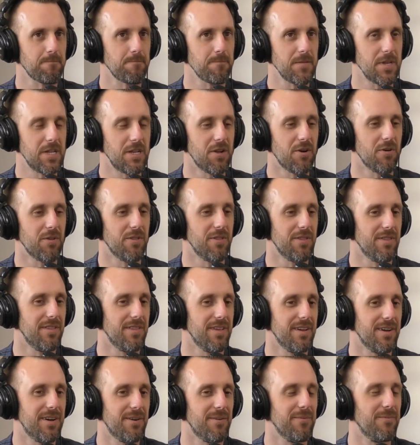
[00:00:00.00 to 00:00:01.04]
you know
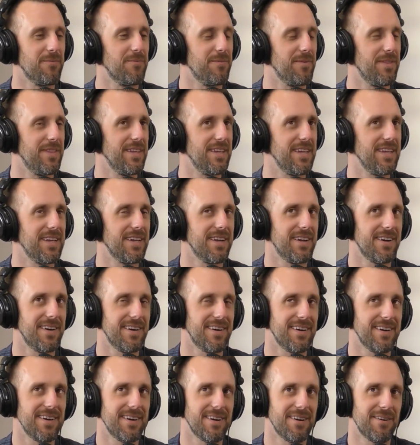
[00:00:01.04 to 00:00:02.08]
the the
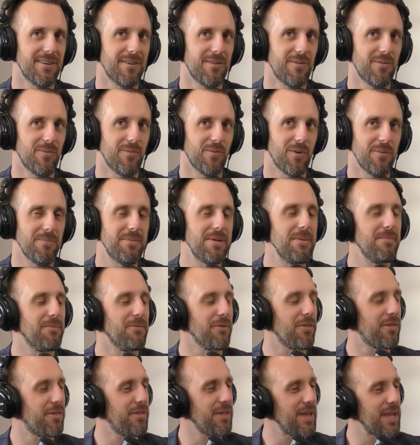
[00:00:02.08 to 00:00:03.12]
uh, what people
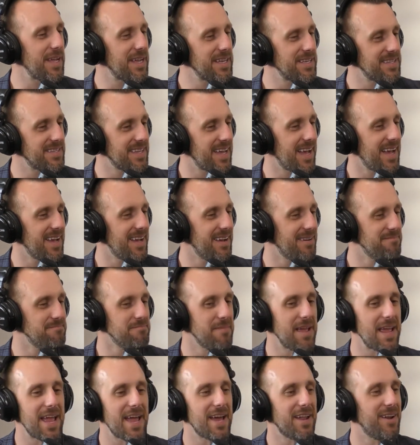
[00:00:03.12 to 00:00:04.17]
think is that a
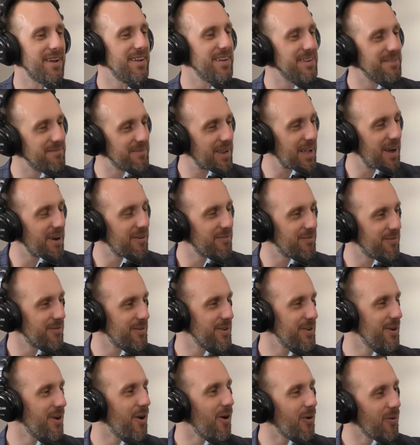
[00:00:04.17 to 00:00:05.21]
man in
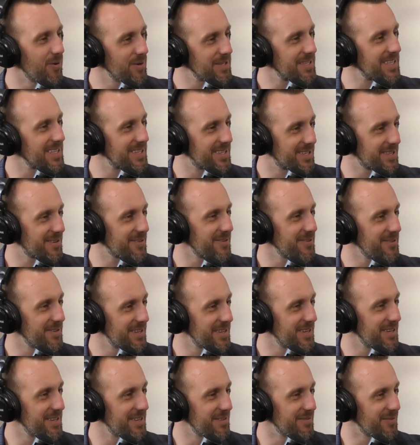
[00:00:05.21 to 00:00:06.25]
California always gets screwed in
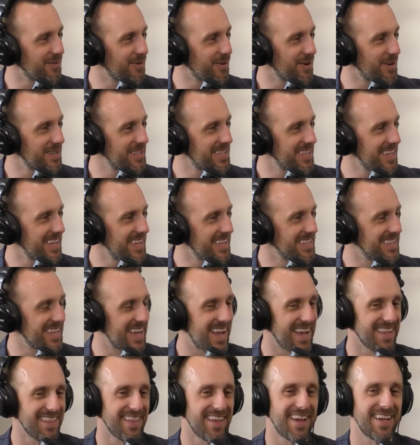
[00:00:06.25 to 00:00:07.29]
a divorce. Is
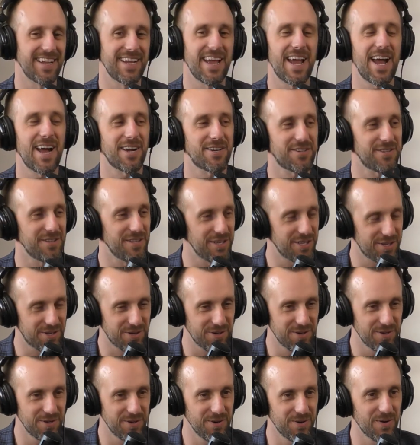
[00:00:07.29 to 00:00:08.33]
that like actually
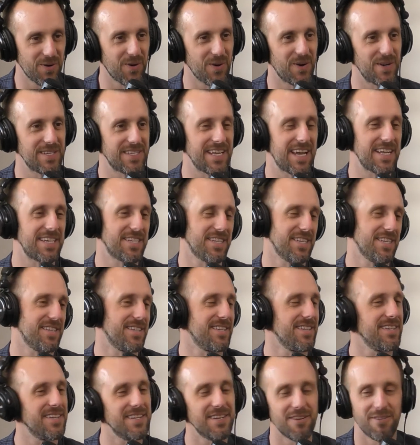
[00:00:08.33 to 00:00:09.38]
true, or is that
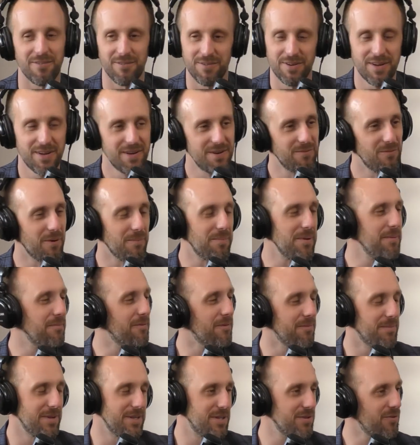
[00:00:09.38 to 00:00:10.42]
just you know what people
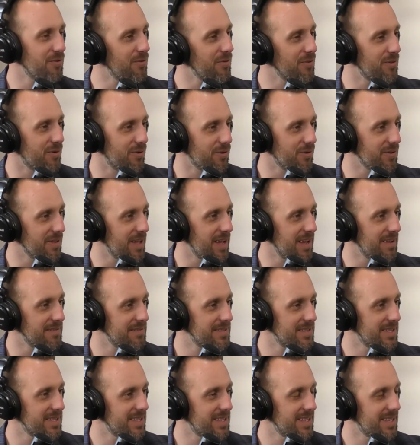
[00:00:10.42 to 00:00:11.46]
have been told their whole
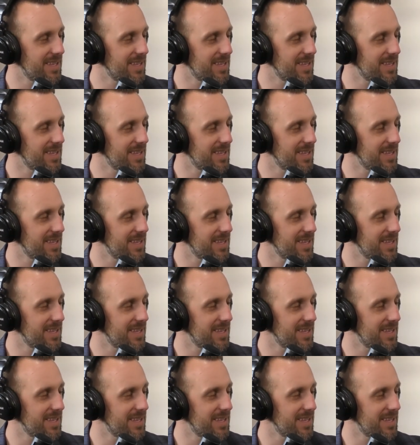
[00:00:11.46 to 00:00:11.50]
lives?